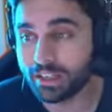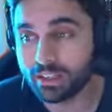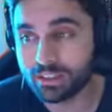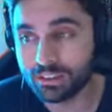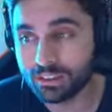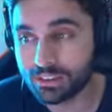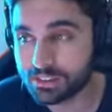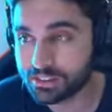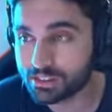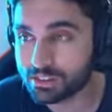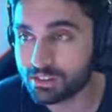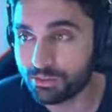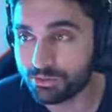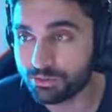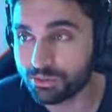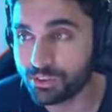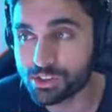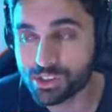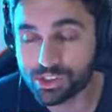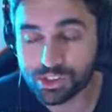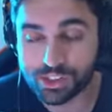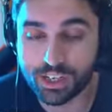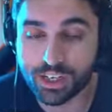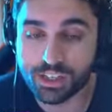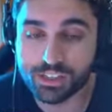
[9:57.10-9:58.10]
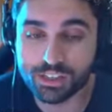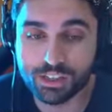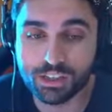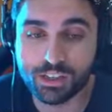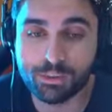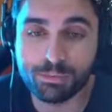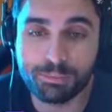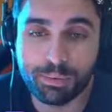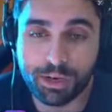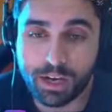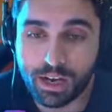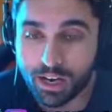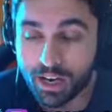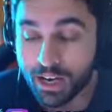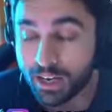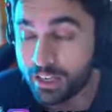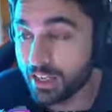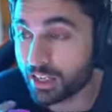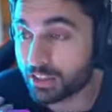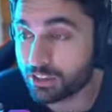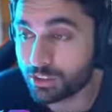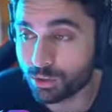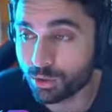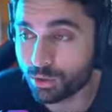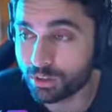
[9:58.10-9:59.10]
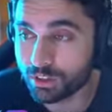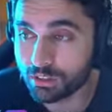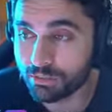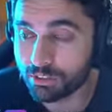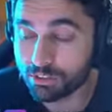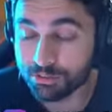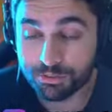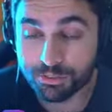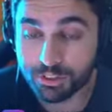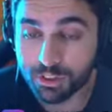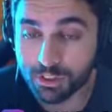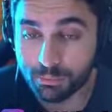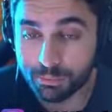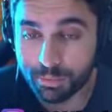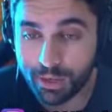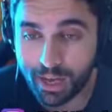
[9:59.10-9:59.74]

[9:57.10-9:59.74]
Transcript: Like, and this is the first year I didn't buy, and I don't even feel